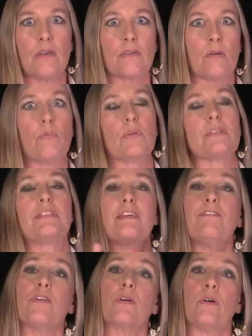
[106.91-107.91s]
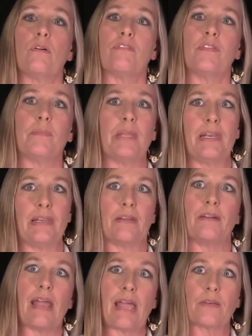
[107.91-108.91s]
So it was difficult for me to
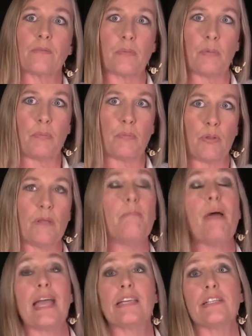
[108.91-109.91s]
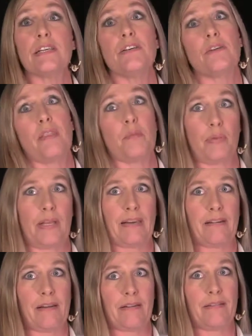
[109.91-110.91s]
interact with people. Imagine you're on the
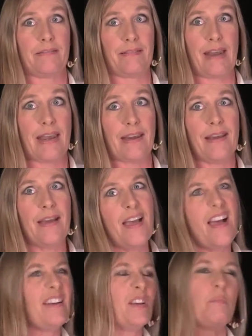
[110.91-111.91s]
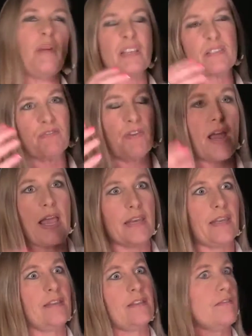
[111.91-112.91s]
playground, right? And your best
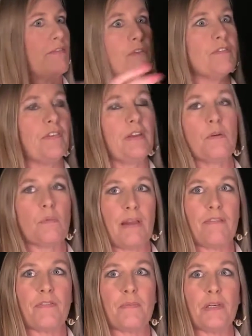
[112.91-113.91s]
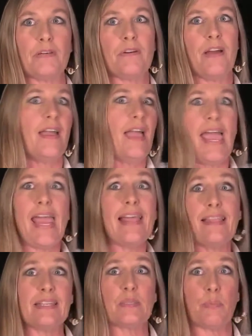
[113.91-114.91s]
friend is a few feet away from you. Hey,
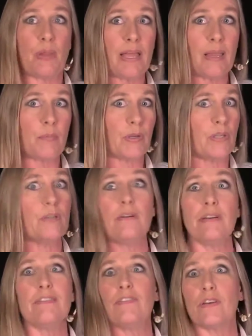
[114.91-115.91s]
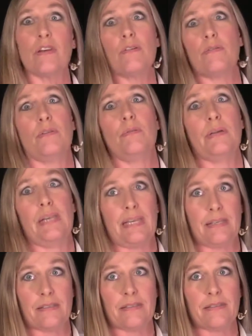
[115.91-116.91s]
let's play, but you don't even know who it
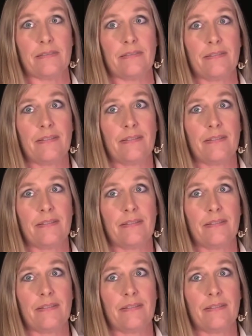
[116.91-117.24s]
is.